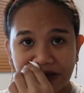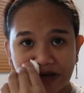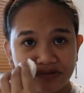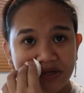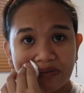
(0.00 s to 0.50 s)

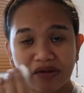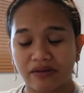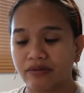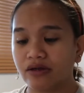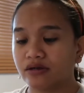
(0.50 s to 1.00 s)
gift
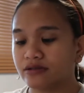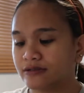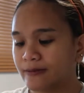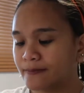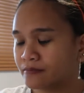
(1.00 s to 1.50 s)
shopping
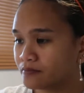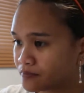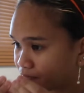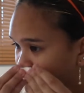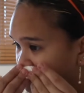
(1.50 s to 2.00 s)
because
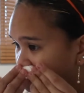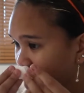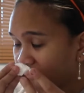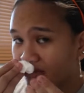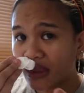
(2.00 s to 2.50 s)

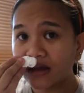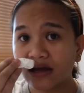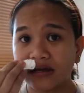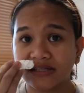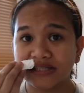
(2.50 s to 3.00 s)

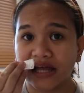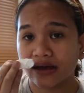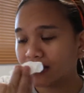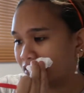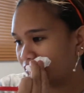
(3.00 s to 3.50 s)
kinda
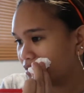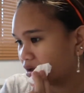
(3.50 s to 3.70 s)
slacking,